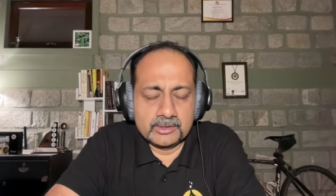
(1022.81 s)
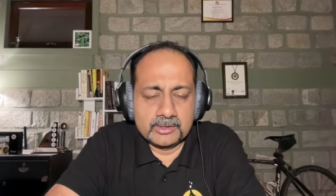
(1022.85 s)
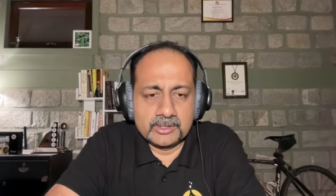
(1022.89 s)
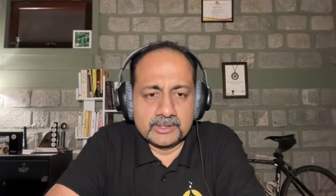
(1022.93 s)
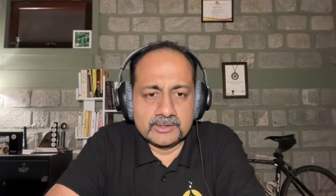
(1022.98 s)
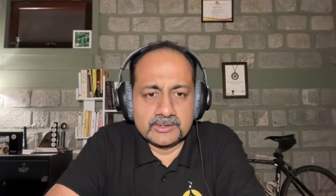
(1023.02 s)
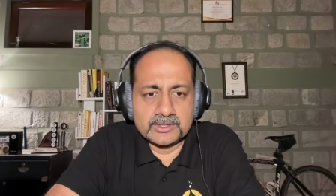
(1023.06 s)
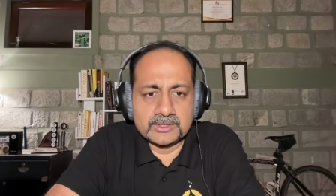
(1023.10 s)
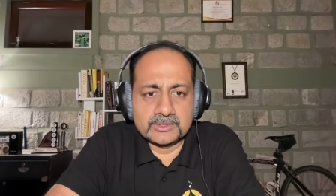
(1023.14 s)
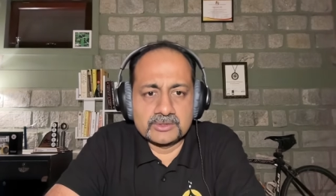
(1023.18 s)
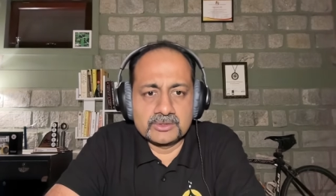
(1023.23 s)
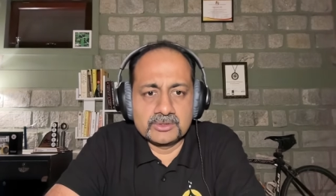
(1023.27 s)
They're
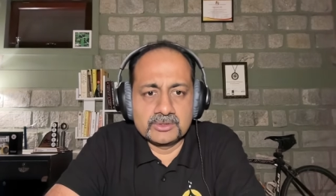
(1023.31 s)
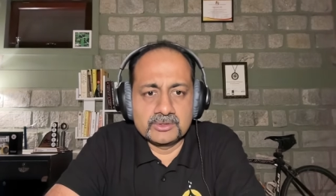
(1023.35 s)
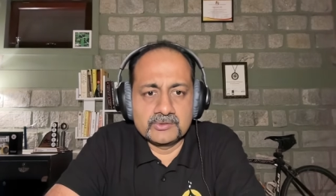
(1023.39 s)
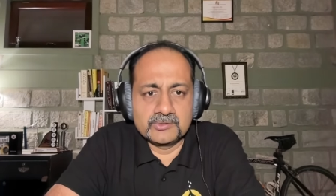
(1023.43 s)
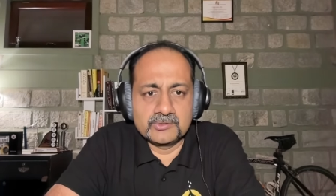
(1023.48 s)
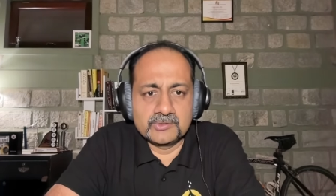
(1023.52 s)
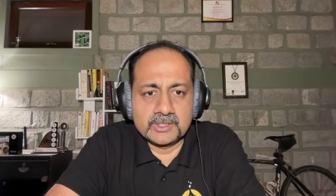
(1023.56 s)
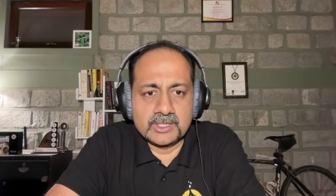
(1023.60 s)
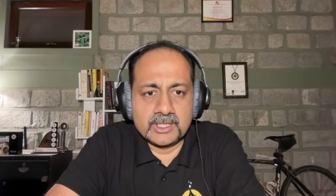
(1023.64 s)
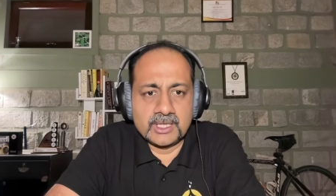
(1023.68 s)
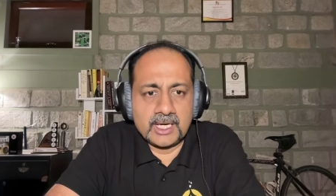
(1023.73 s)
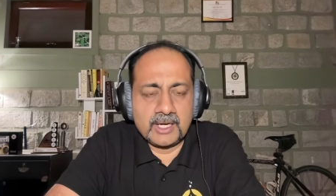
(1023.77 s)
just going to
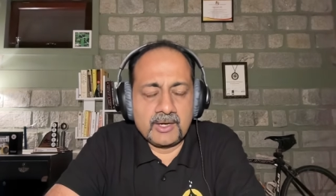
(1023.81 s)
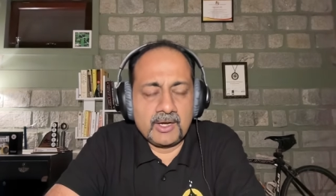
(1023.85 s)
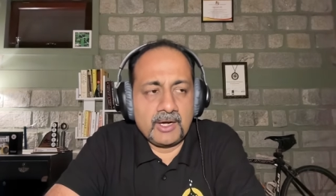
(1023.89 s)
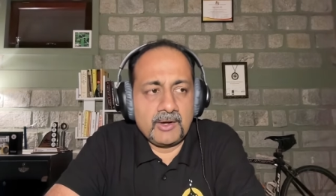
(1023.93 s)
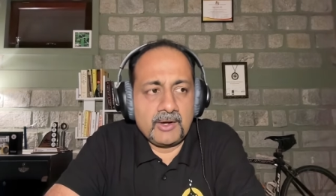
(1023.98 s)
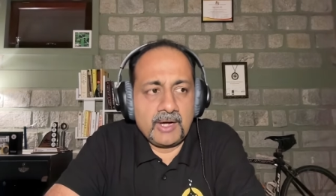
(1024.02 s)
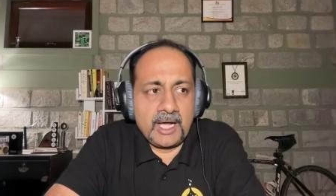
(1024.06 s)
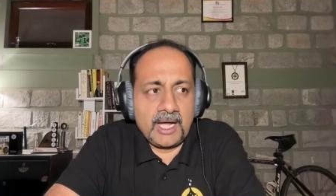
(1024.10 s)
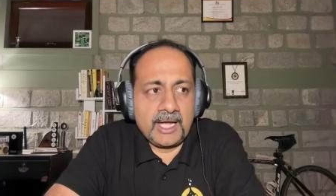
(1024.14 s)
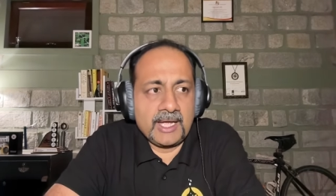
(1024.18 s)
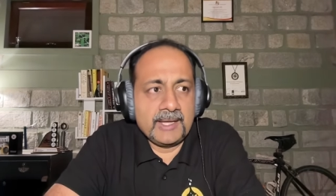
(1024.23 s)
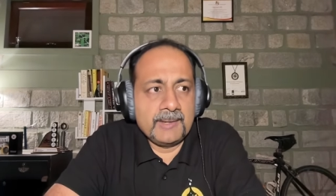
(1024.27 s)
say,
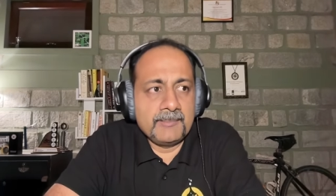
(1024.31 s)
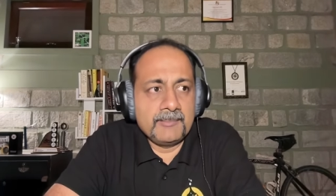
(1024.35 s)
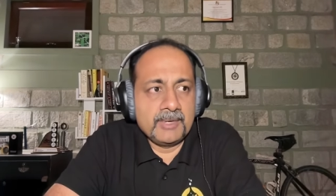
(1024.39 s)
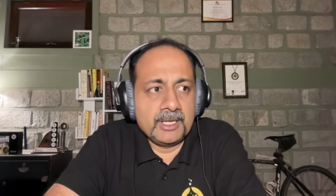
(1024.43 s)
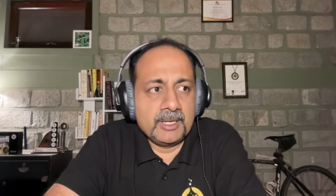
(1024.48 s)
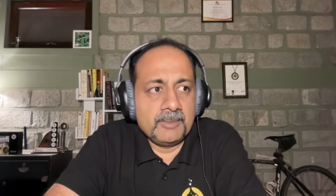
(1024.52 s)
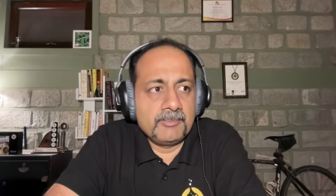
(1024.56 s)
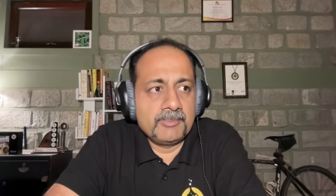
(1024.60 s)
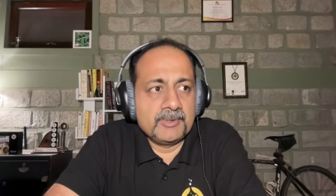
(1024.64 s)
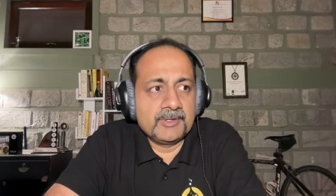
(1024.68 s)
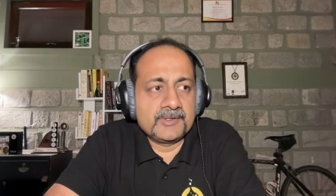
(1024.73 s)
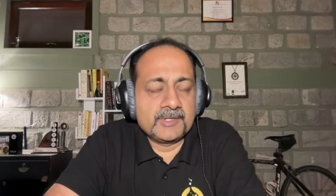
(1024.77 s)
I am
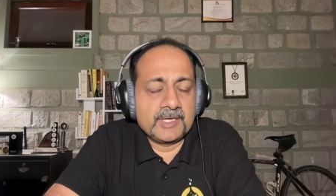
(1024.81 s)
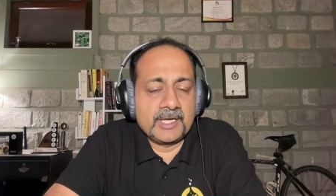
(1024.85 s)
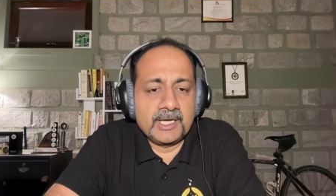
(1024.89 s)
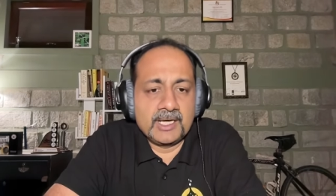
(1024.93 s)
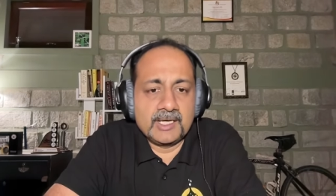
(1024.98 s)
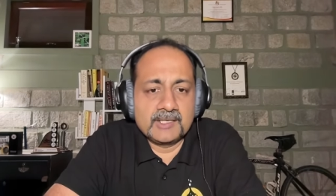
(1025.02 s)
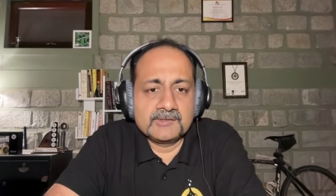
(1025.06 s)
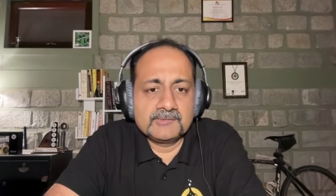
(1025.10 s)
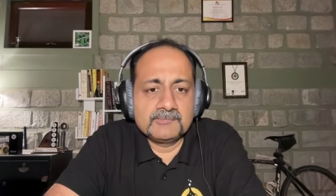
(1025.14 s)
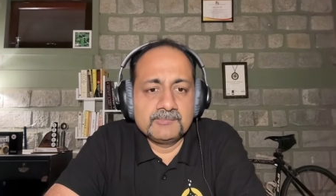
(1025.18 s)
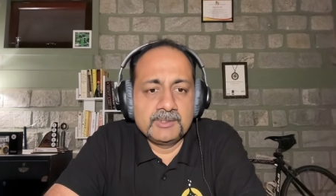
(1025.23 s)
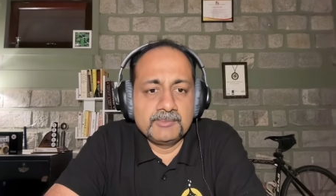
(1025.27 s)
helpless. I
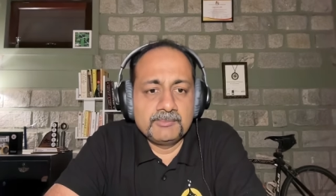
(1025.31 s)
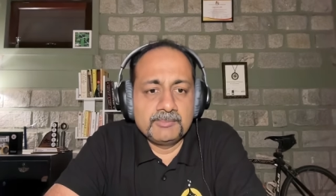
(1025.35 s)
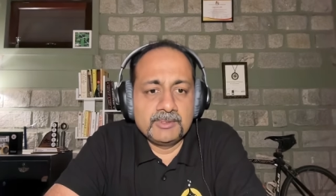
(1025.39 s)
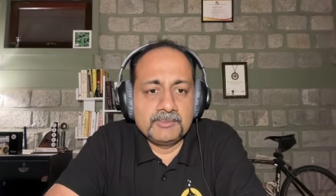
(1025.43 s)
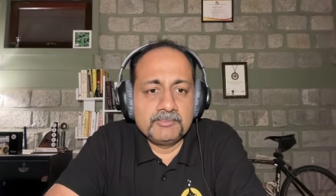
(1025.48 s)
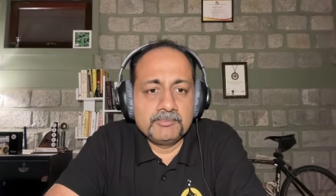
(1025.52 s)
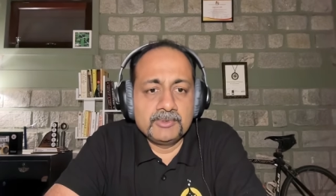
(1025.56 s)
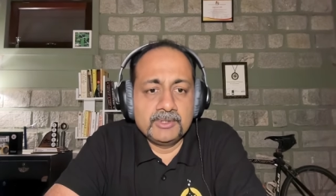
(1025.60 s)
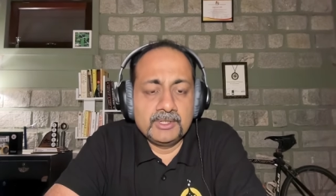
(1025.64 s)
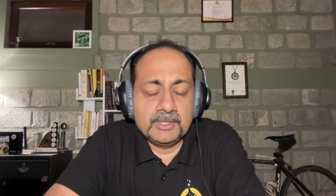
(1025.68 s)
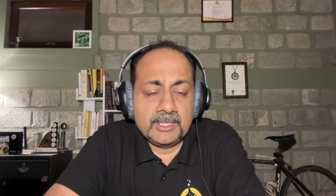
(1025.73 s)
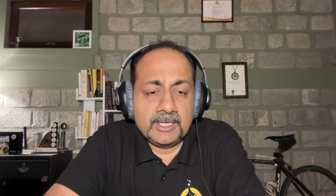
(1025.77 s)
ask my
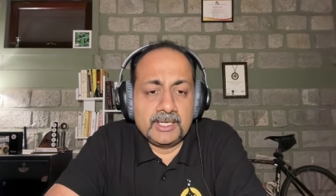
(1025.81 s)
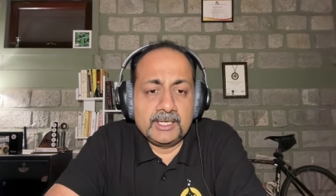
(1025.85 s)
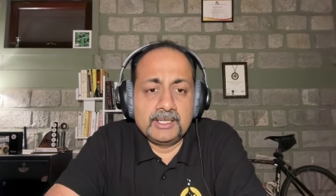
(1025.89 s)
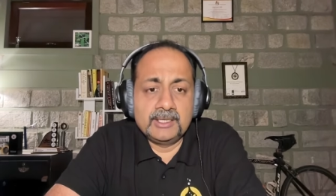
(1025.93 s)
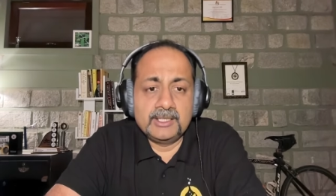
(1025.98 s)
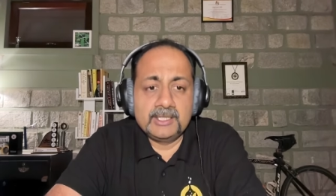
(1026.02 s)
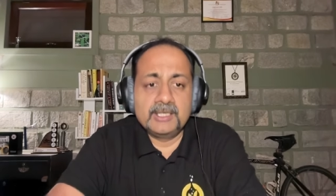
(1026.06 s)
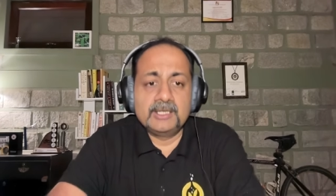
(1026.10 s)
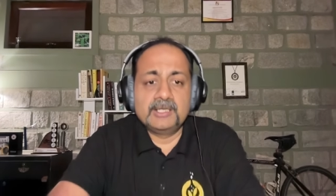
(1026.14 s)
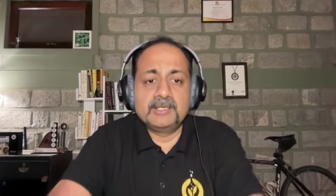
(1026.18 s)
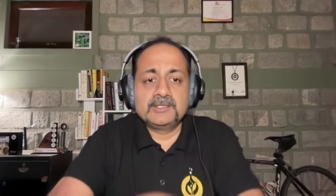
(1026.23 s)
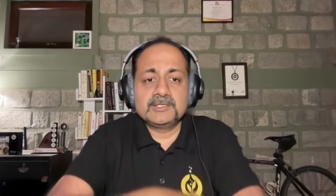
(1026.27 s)
people and
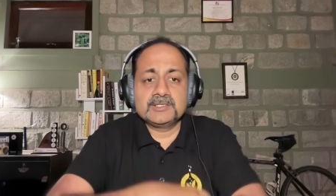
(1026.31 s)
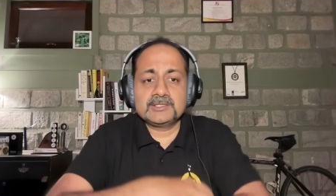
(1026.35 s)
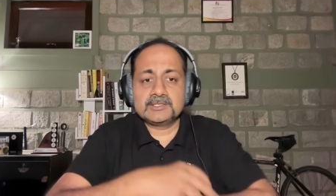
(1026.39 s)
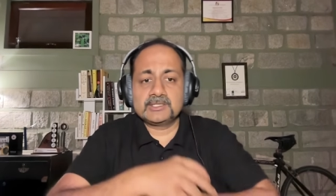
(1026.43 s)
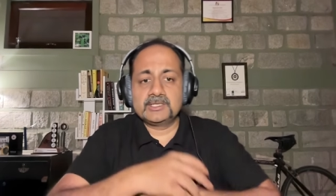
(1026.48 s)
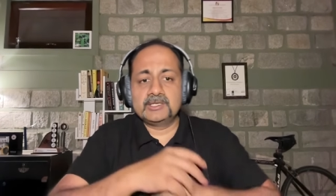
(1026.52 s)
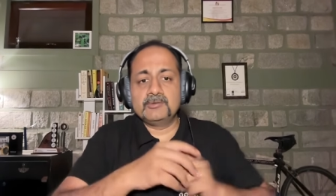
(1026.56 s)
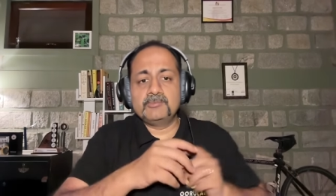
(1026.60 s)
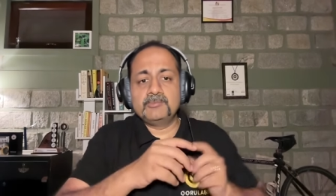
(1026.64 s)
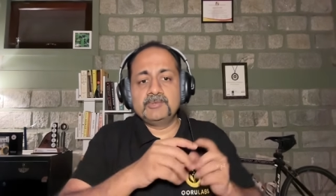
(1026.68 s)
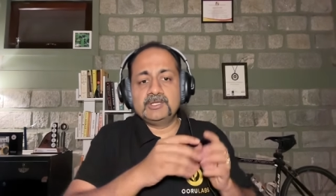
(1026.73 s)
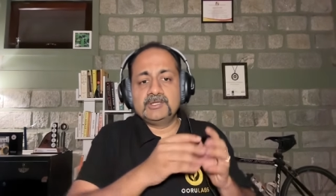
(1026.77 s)
they just
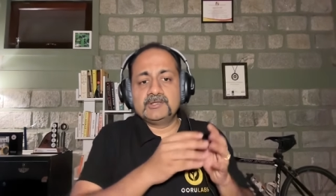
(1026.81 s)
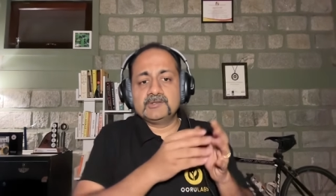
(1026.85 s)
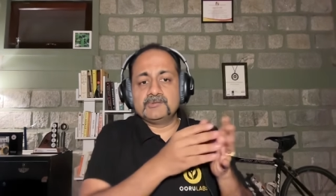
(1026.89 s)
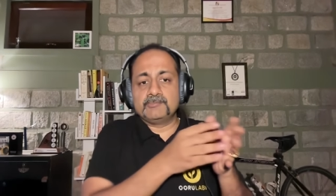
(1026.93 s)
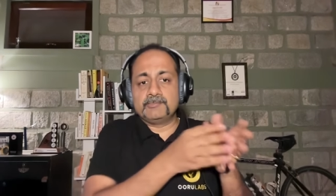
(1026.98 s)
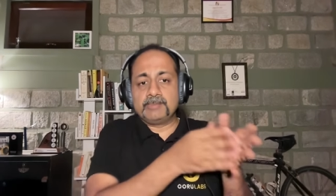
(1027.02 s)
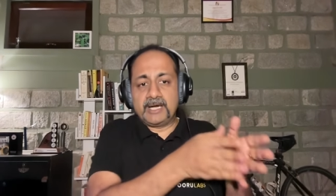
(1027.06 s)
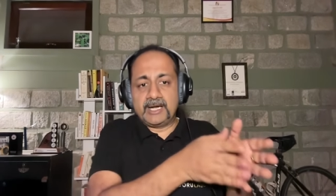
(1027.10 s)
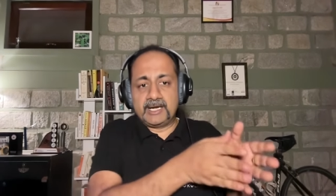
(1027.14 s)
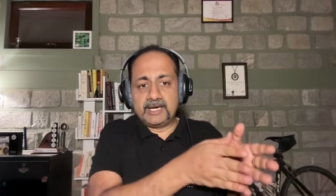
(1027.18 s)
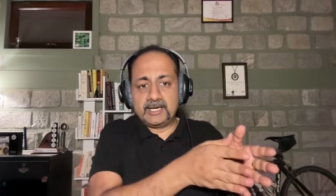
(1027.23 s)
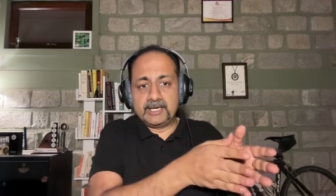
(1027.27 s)
give me this
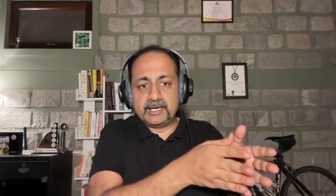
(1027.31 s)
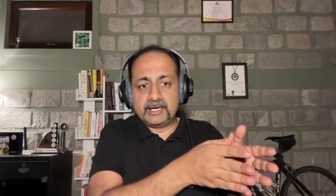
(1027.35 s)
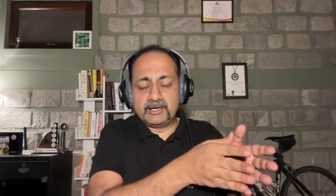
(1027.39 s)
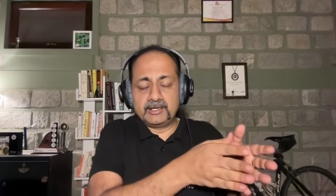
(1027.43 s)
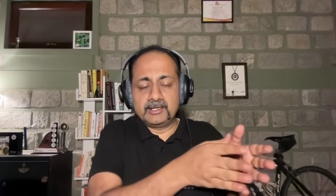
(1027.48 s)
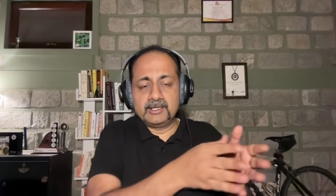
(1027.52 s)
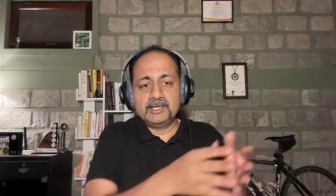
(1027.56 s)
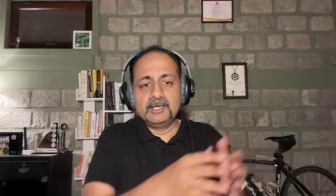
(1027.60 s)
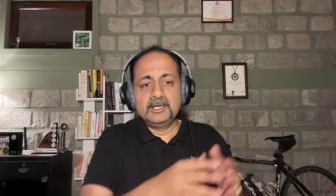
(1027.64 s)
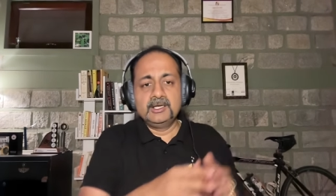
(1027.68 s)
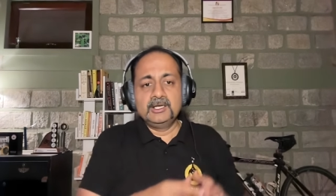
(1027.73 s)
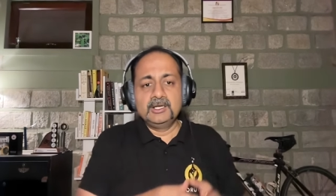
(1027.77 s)
band-aid.